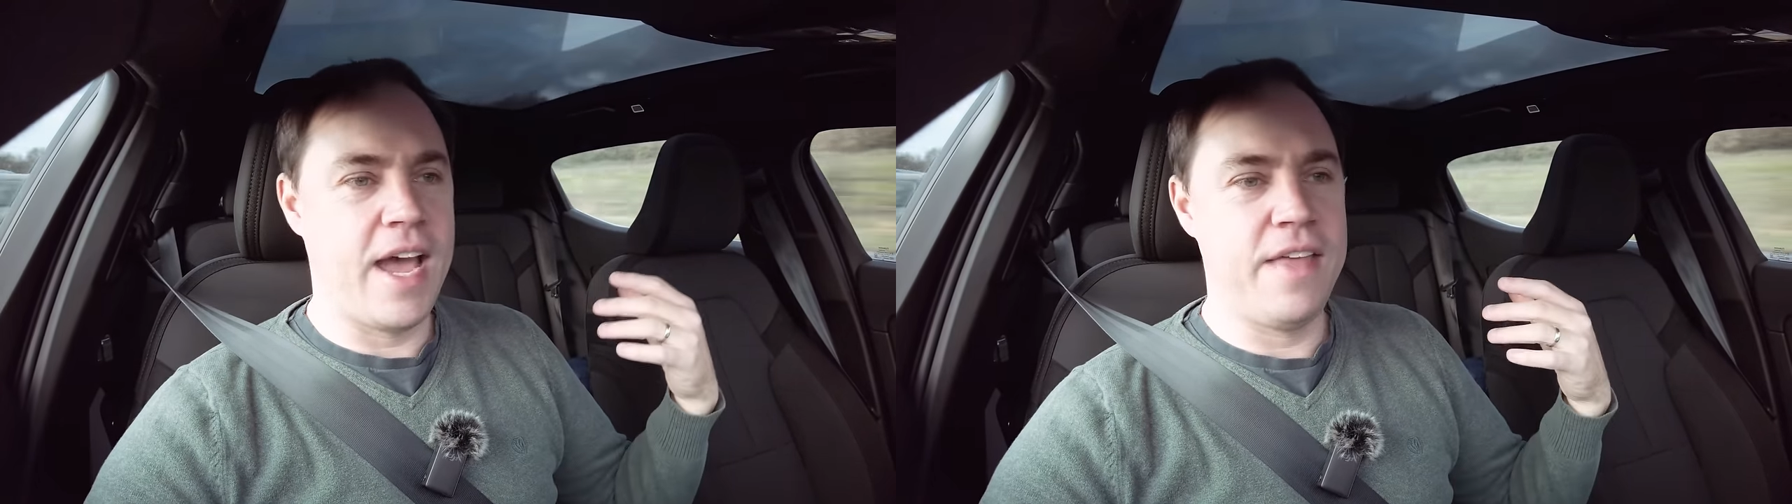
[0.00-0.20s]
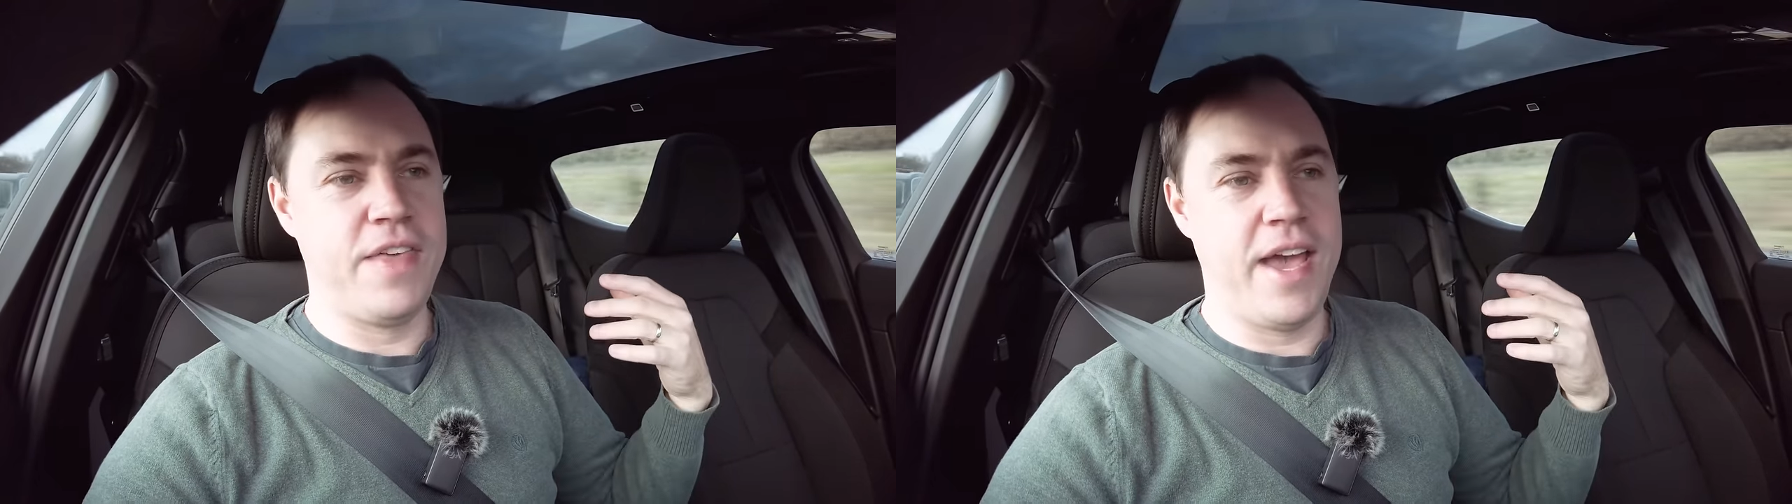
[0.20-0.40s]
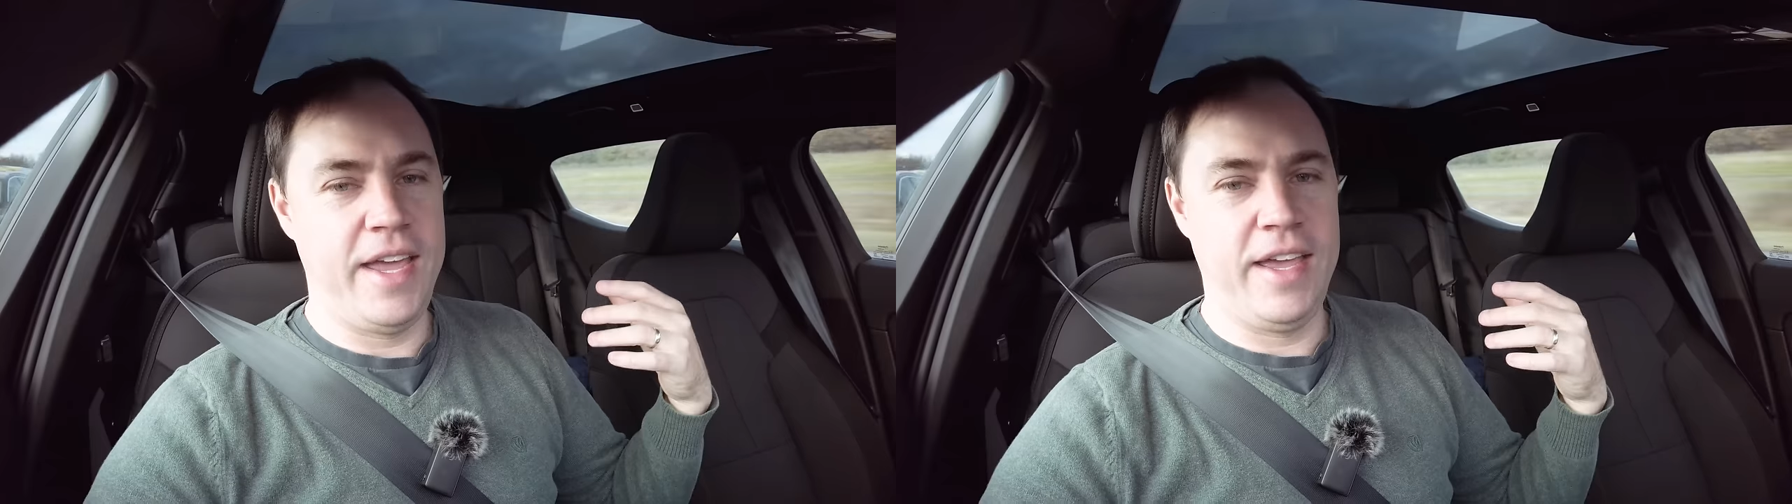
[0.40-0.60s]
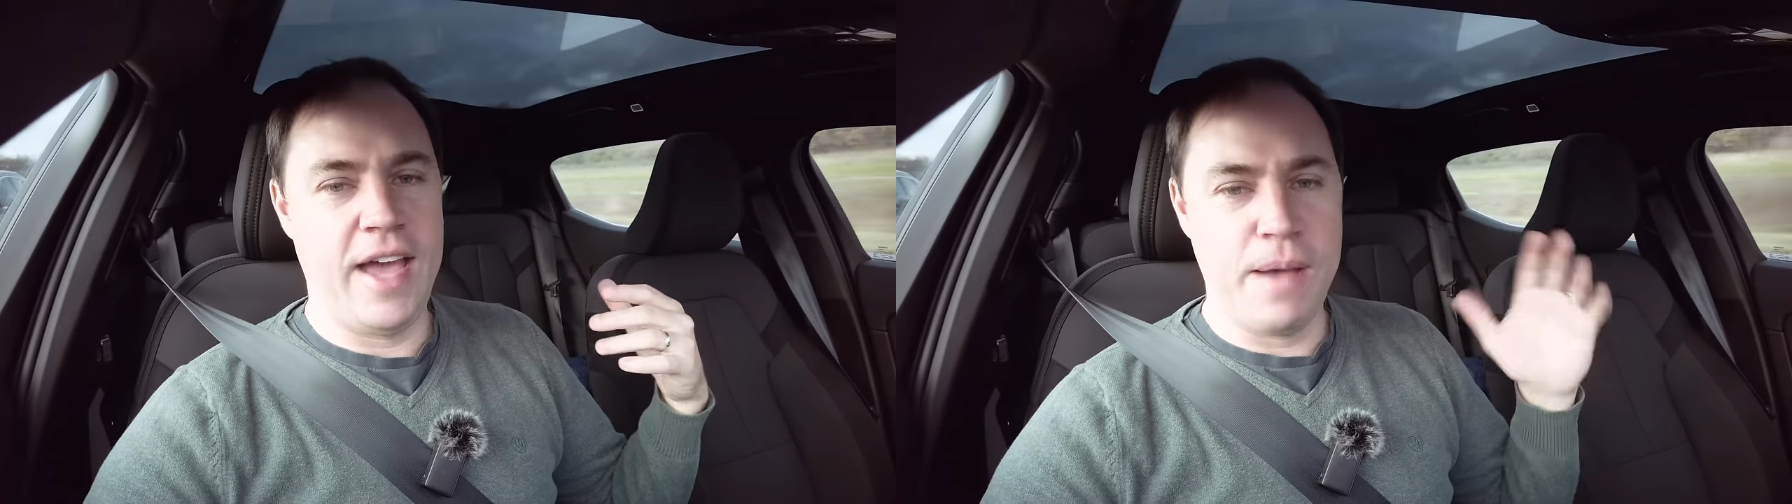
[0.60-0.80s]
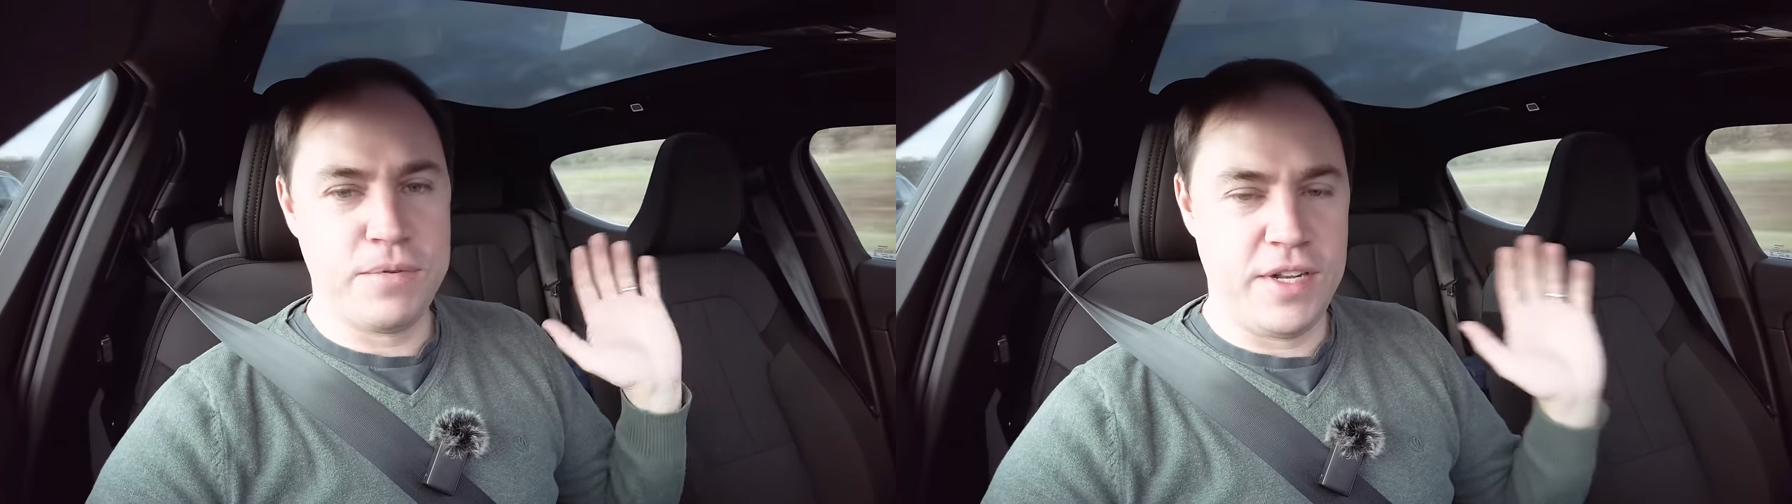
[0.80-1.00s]
and they
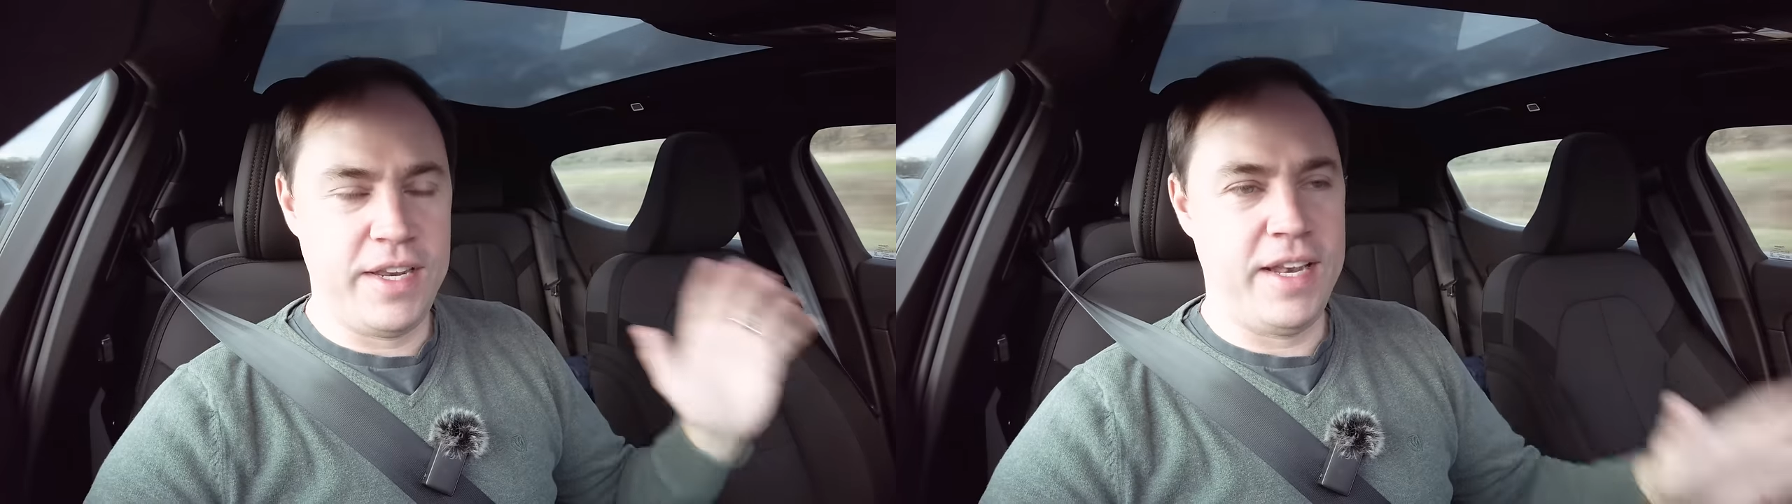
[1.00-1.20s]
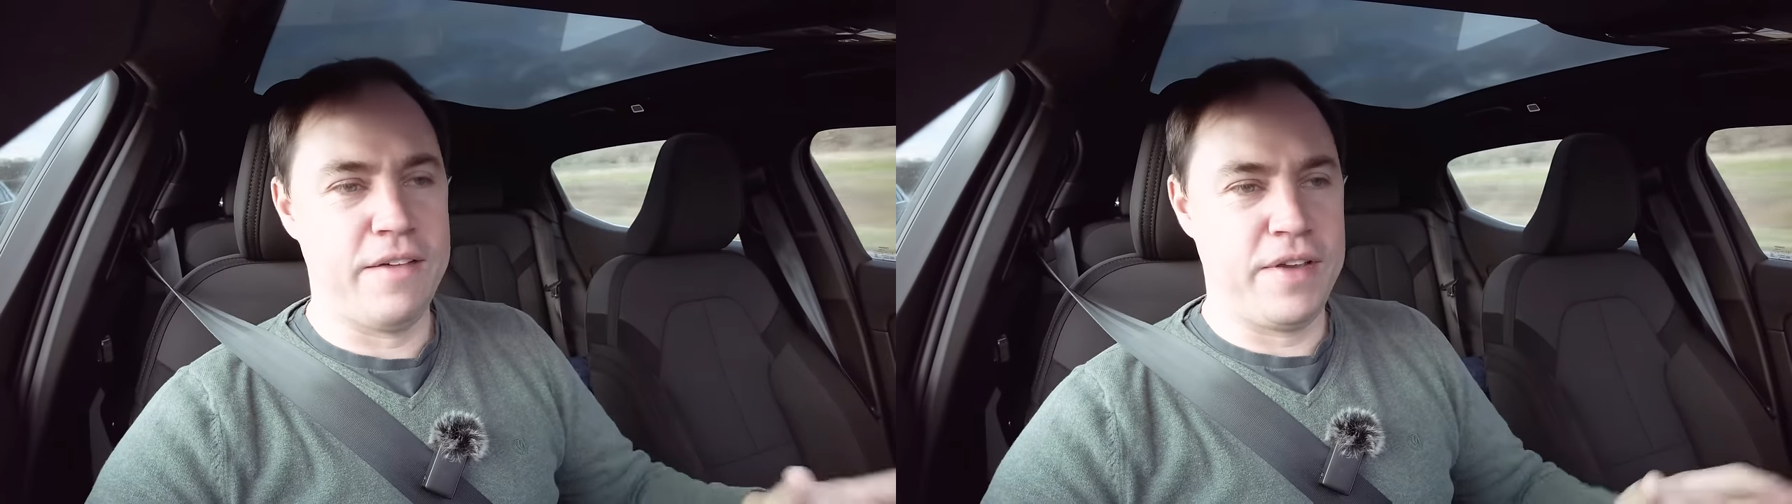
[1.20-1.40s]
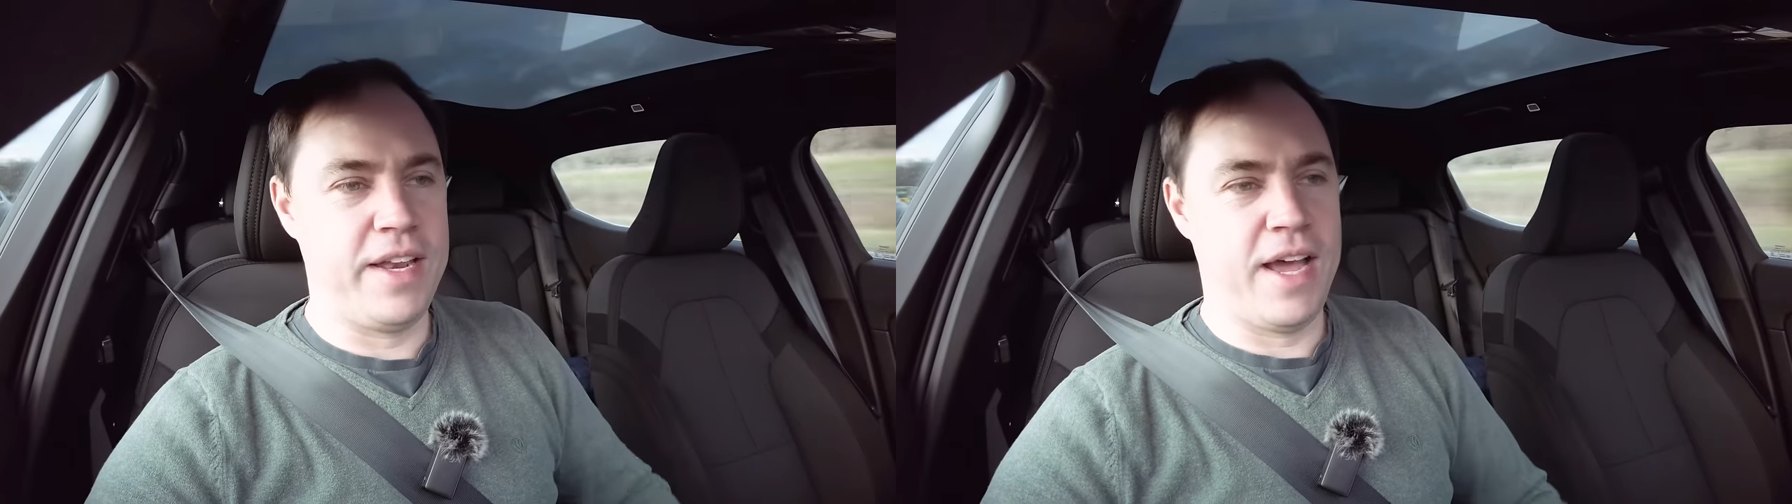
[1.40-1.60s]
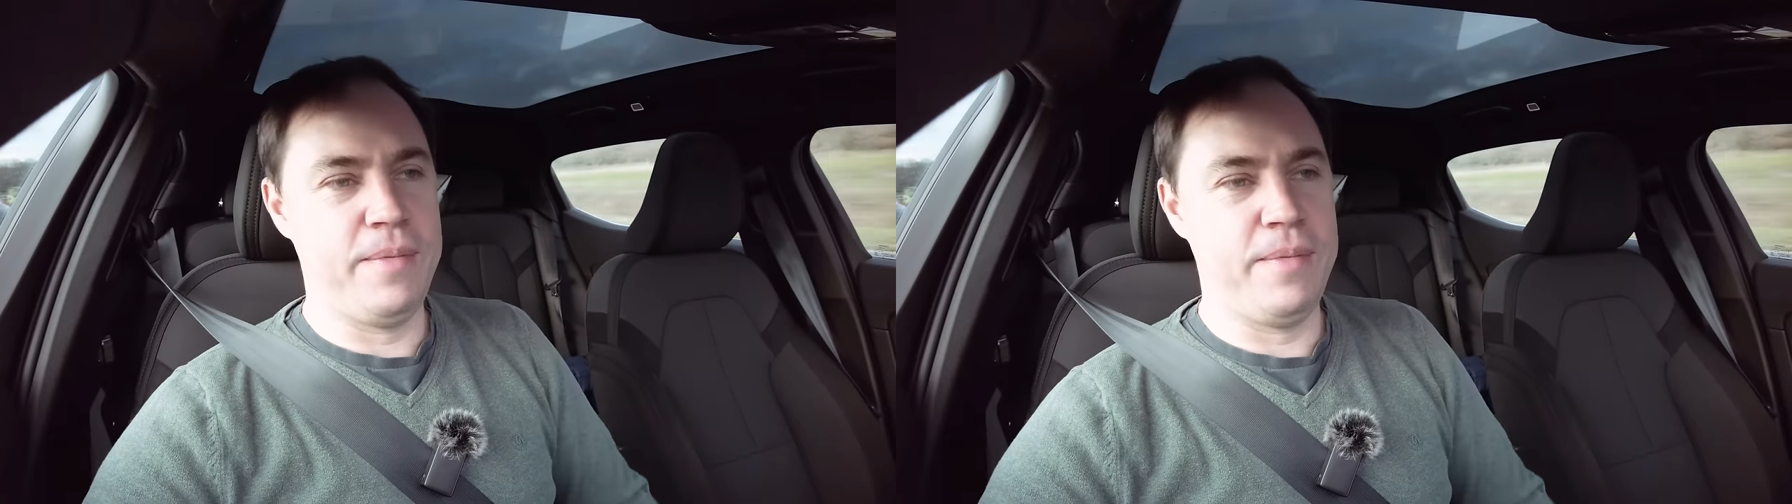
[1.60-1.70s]
absolutely love it.